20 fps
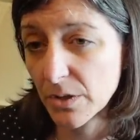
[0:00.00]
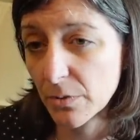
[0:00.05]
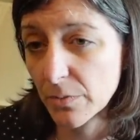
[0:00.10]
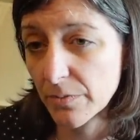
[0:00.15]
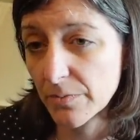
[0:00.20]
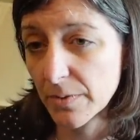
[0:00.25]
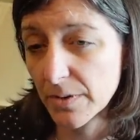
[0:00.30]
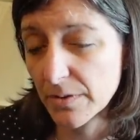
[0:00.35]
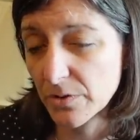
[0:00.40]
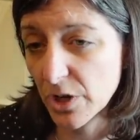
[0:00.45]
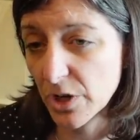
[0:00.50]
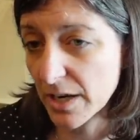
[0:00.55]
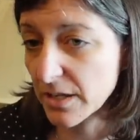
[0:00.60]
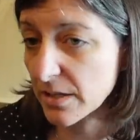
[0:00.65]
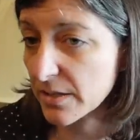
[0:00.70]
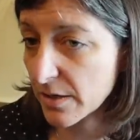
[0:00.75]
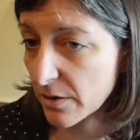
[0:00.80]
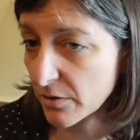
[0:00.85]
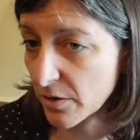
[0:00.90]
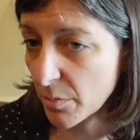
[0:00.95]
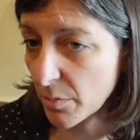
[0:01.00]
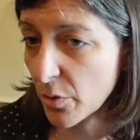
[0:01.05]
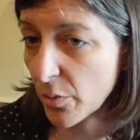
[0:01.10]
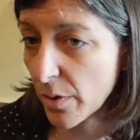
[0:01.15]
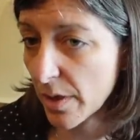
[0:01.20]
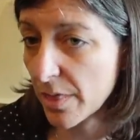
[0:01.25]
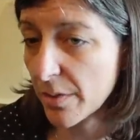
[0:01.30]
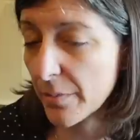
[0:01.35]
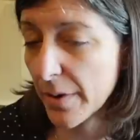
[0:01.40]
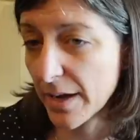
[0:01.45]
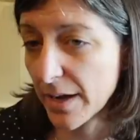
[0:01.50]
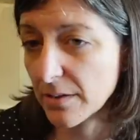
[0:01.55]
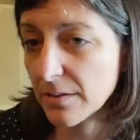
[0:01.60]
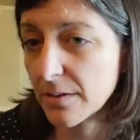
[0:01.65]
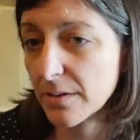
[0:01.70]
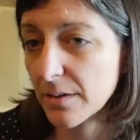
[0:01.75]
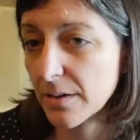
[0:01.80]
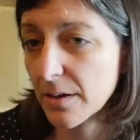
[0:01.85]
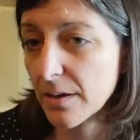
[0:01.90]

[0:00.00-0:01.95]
know, and China's our #1 threat,